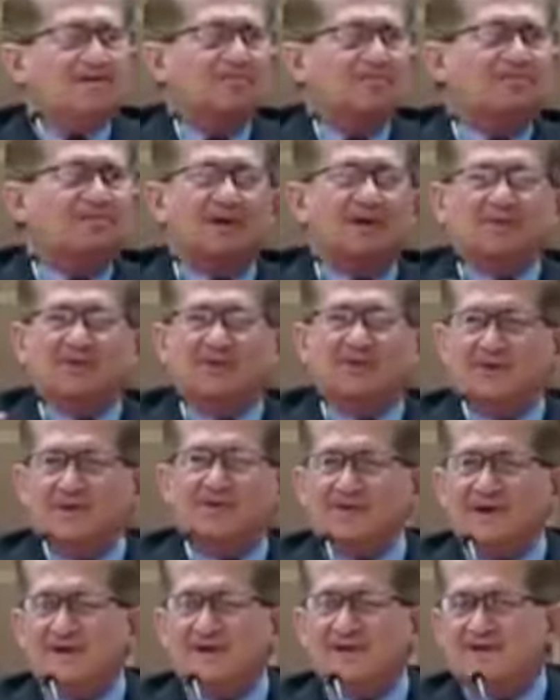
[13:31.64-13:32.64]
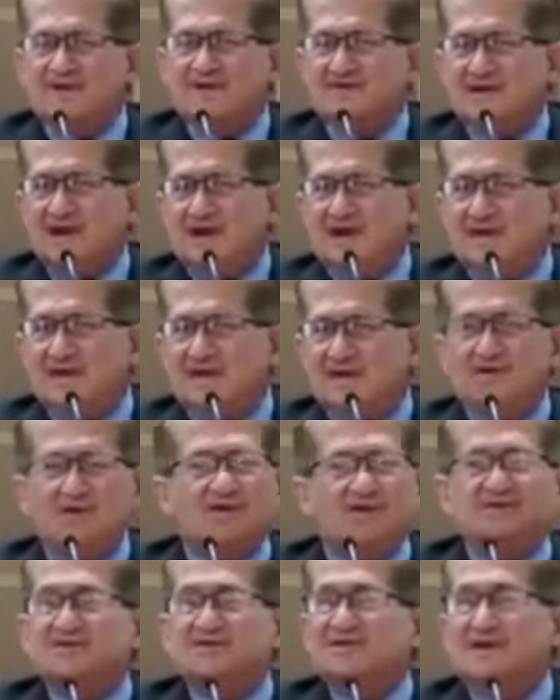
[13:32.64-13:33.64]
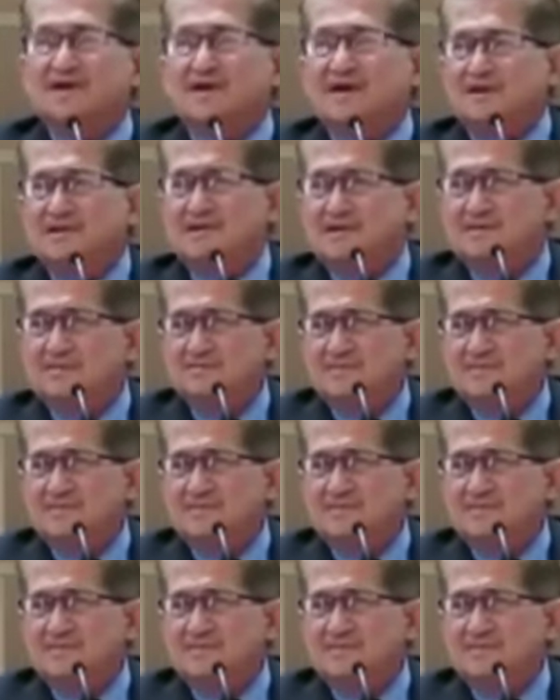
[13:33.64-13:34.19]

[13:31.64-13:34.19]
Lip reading: People don't understand it, don't see it.